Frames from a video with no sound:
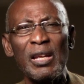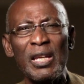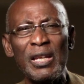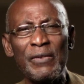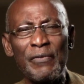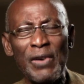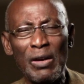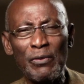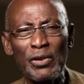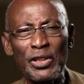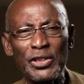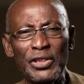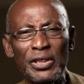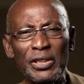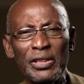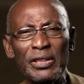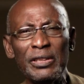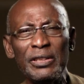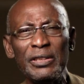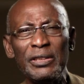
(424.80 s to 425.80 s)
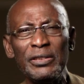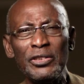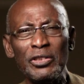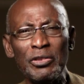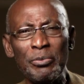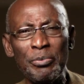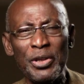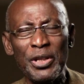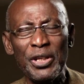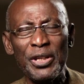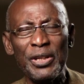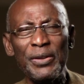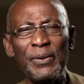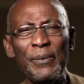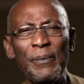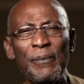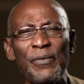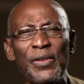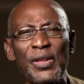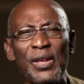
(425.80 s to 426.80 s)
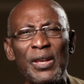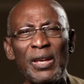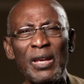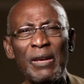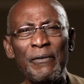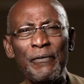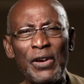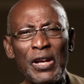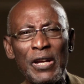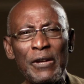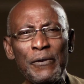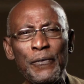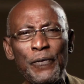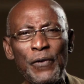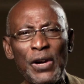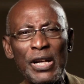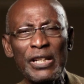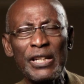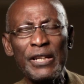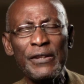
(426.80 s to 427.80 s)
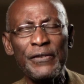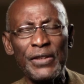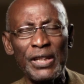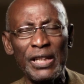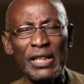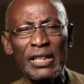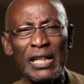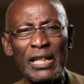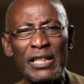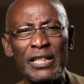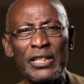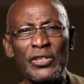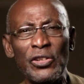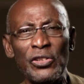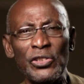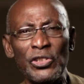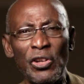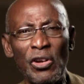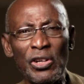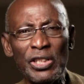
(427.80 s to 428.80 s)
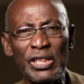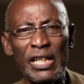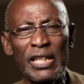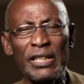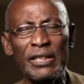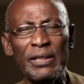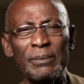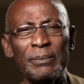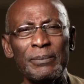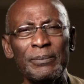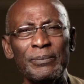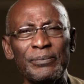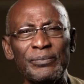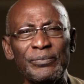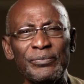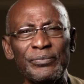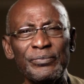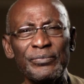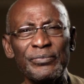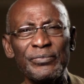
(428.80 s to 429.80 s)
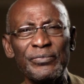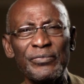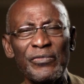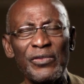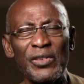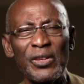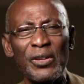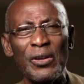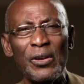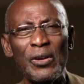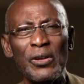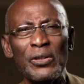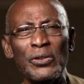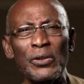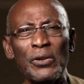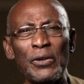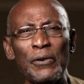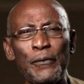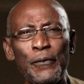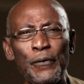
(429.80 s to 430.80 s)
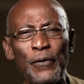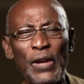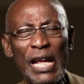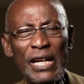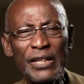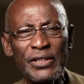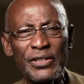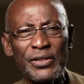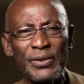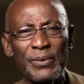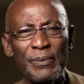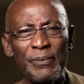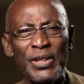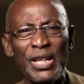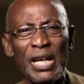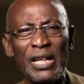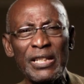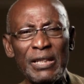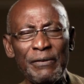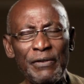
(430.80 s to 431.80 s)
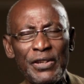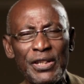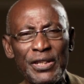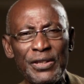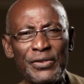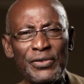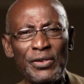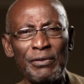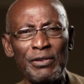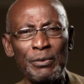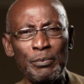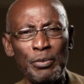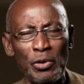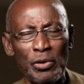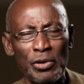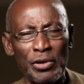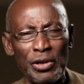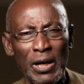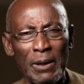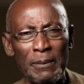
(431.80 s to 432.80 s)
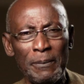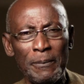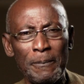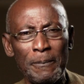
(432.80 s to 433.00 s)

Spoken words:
Evaluations should be a very friendly thing that is conducted to reflect the activities of the program.